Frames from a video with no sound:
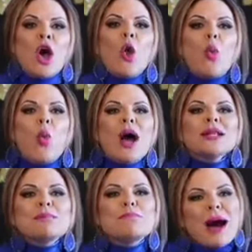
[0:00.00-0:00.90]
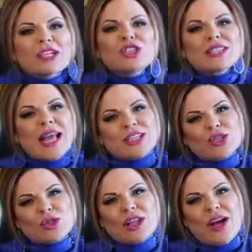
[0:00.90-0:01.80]
What budget has
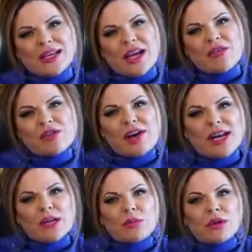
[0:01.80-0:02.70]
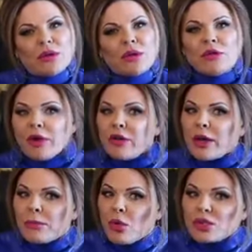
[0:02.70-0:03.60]
your client have available? Very
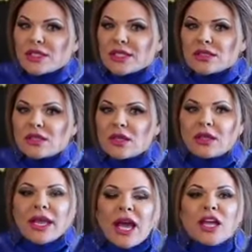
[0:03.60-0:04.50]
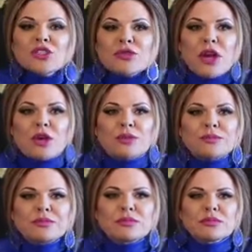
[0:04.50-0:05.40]
important. Their cash flow.
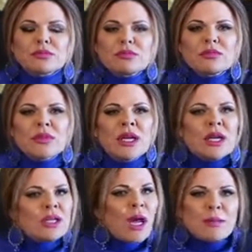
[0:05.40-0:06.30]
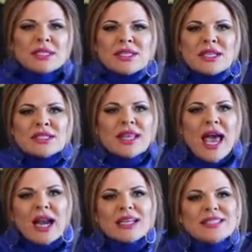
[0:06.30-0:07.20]
Number 6, their
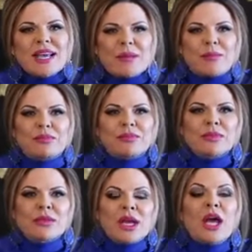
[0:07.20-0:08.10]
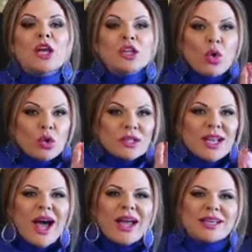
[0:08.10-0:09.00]
LSM. Your
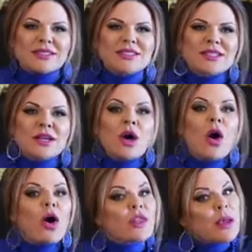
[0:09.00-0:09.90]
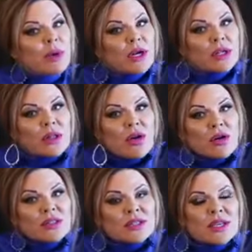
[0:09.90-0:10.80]
client, are they middle
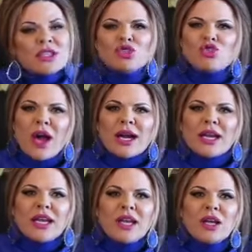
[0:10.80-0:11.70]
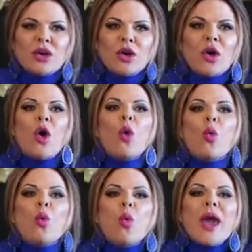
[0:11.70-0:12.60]
class, struggling?
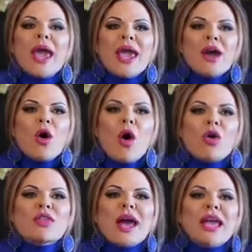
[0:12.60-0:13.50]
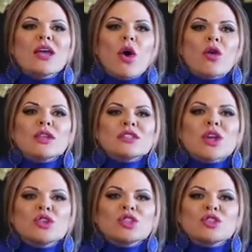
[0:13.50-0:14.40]
Where are they on the
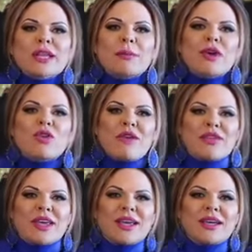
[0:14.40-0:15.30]
social demographic?